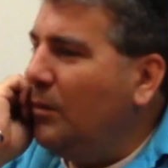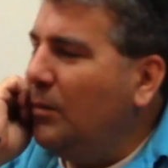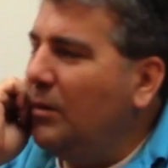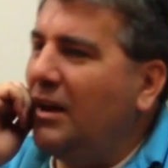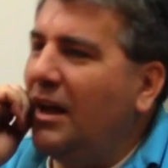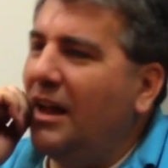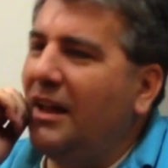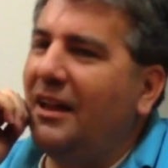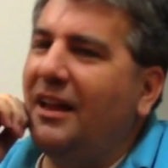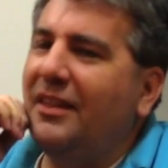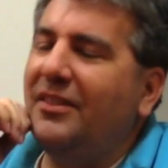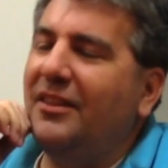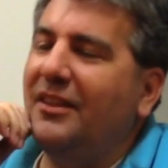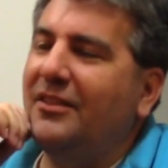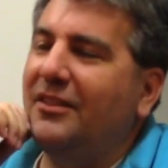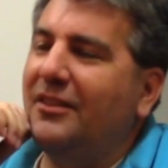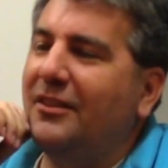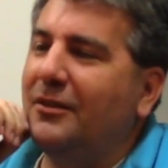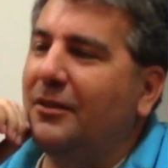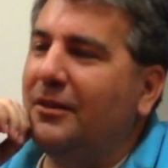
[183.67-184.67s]
Well, I
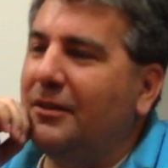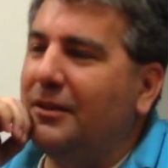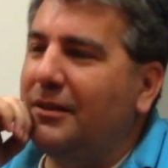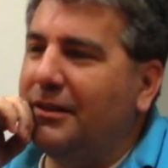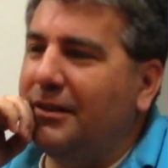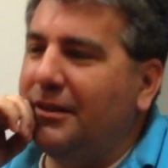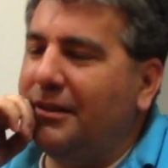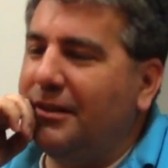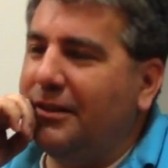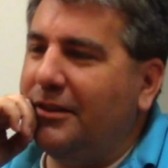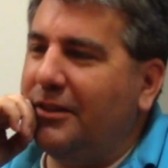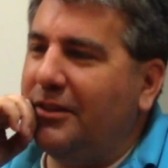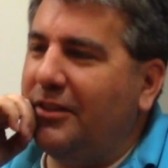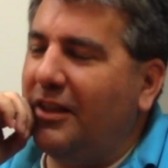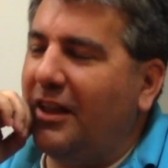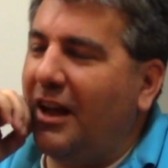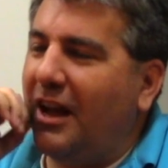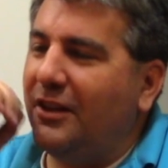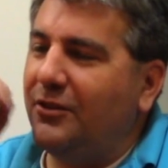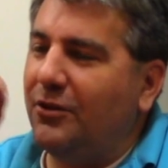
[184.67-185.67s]
think the
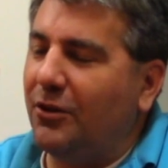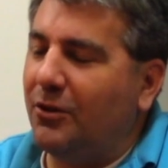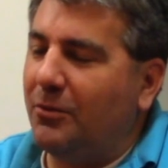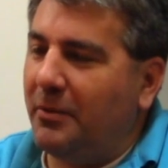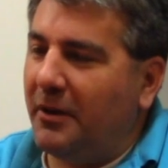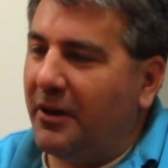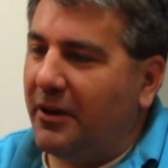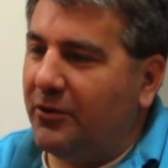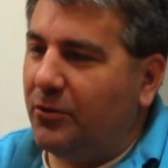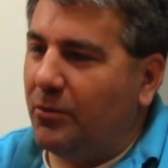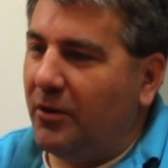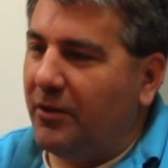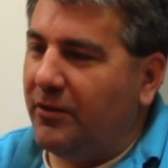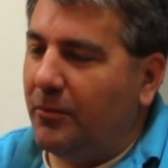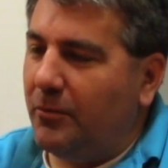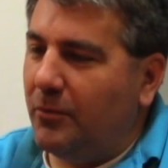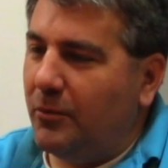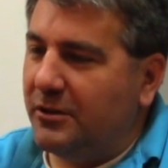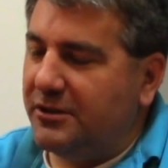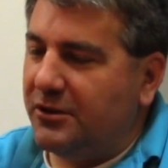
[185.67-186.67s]
thing I took biggest away
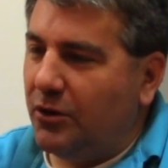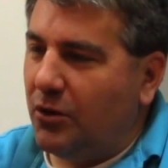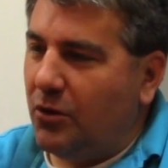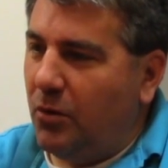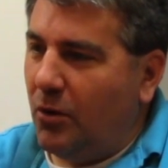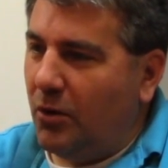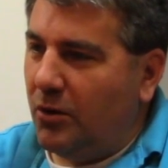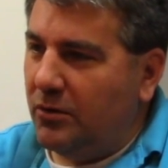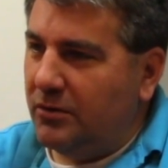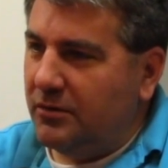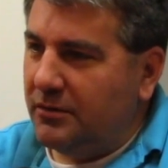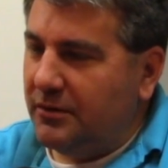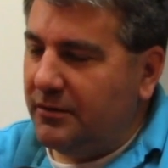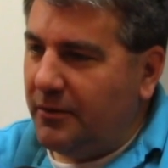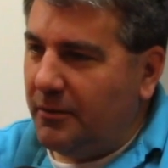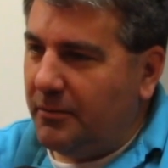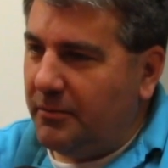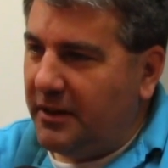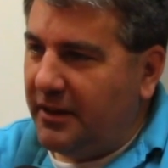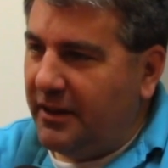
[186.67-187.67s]
from was the quote
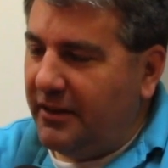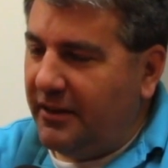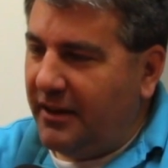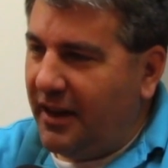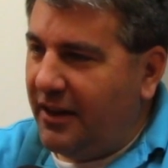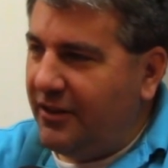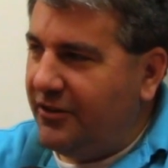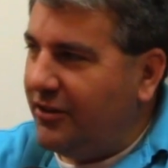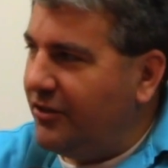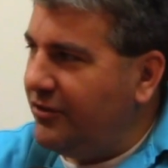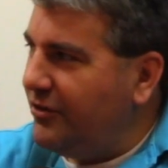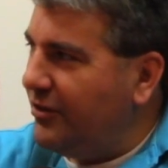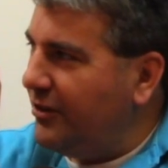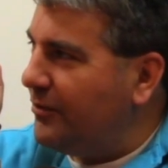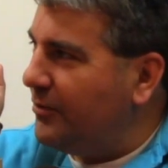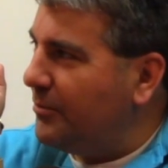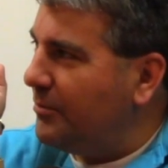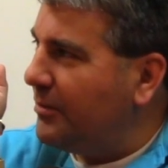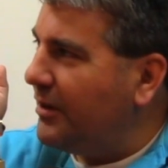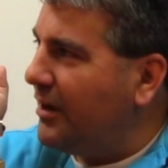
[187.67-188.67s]
in the AJC
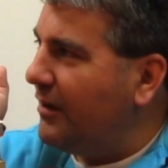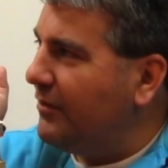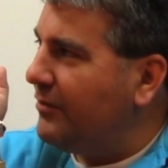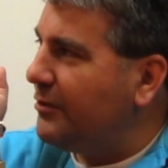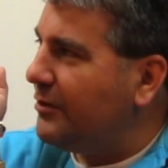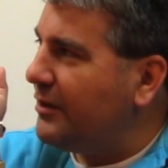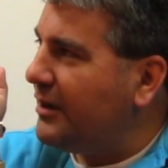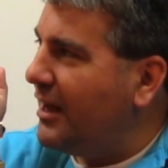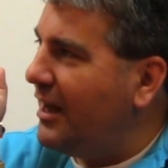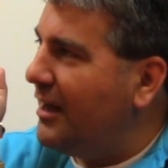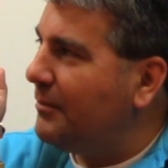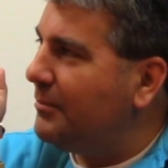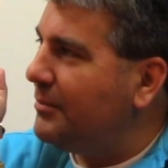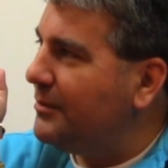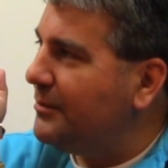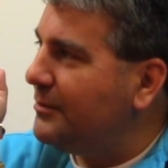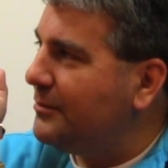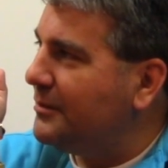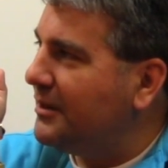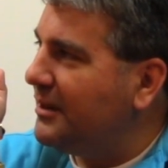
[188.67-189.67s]
from Governor Kemp
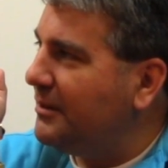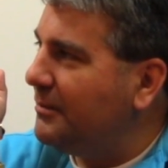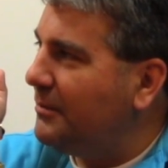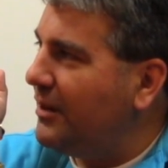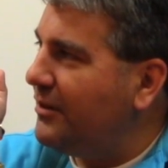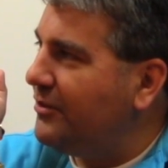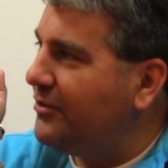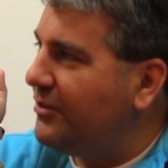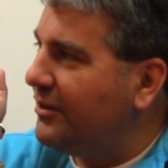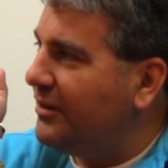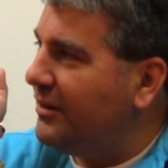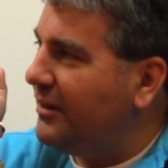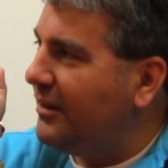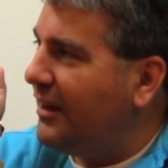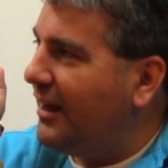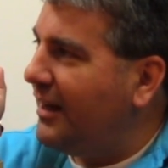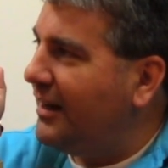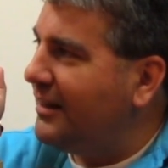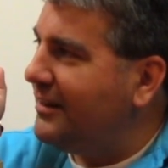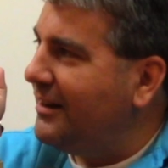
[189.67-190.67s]
when he mentioned
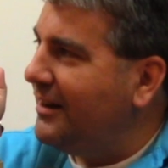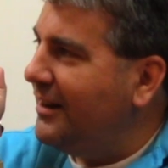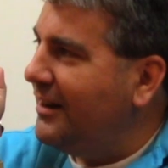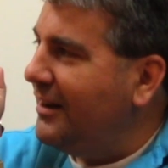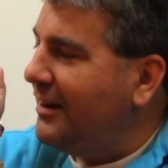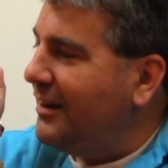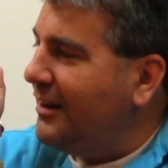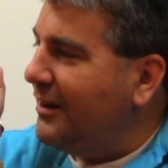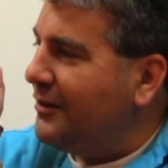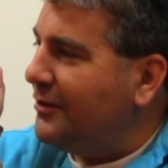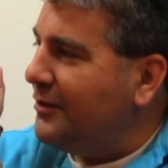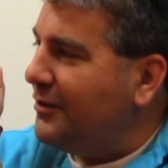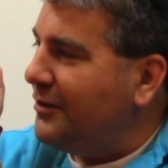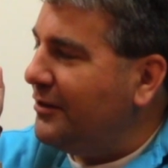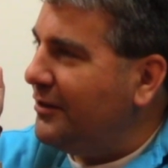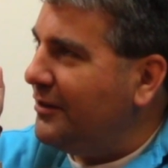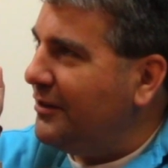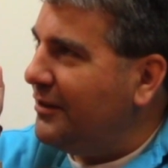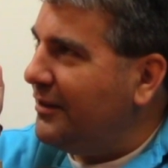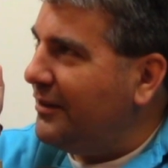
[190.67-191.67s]
that
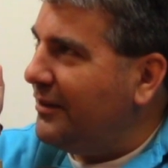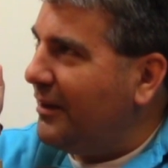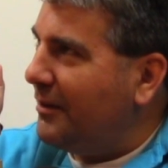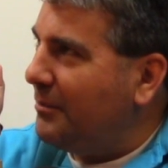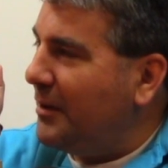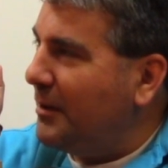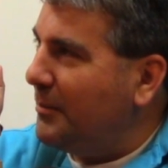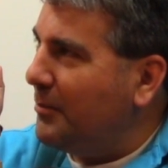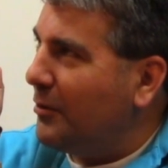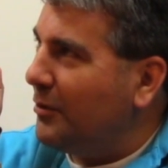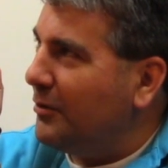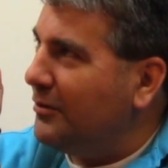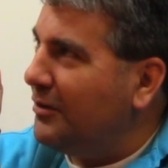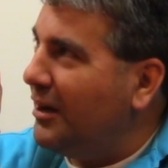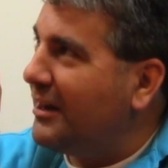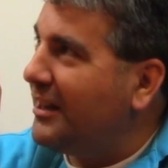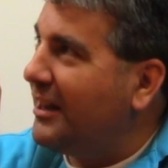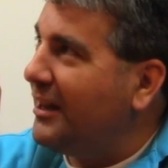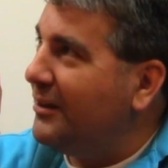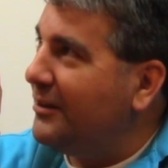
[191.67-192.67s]
people are
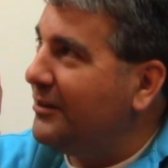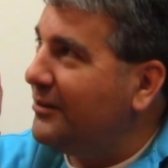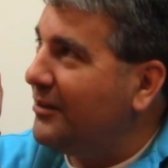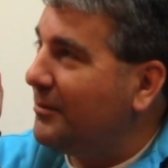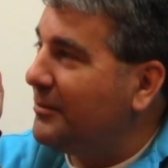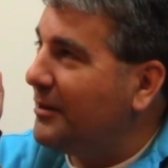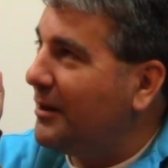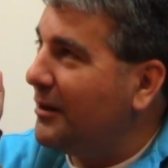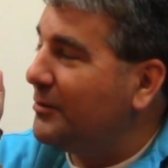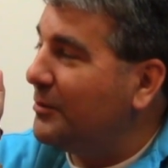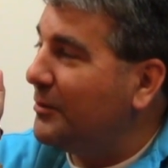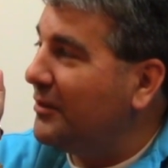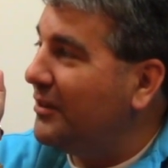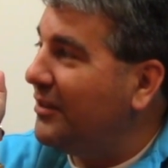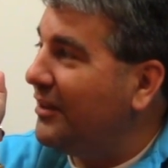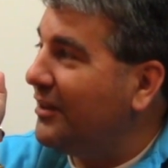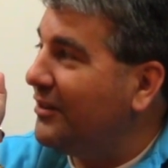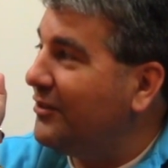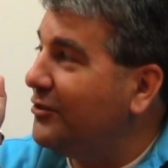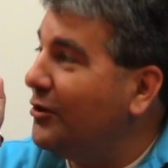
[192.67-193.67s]
lucky sometimes when
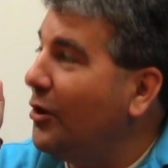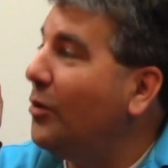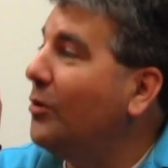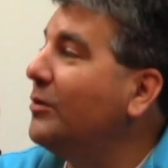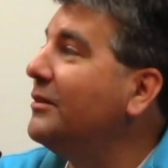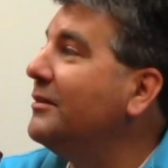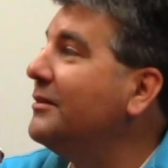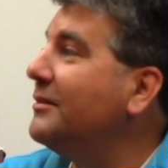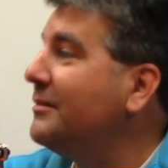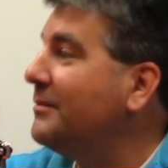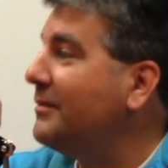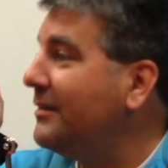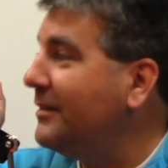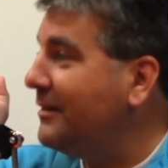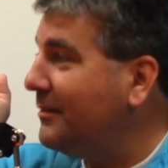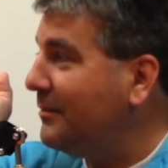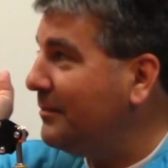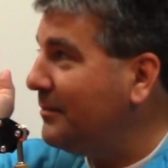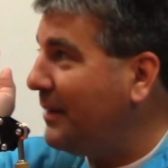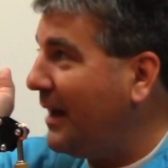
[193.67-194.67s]
things don't
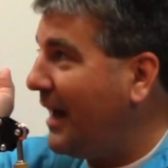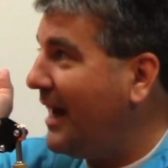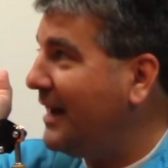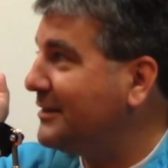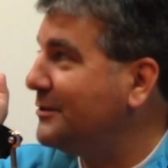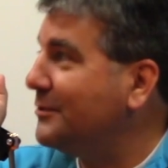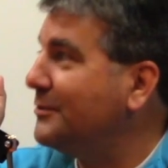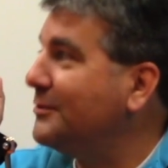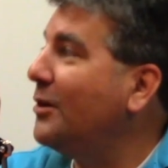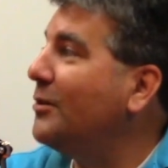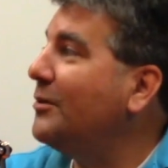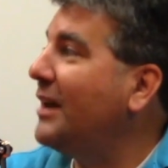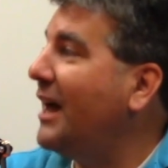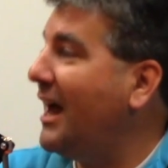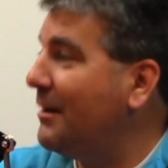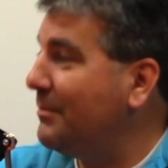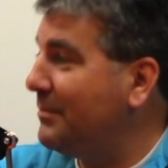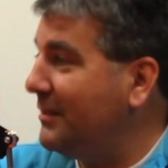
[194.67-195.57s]
pass or don't happen.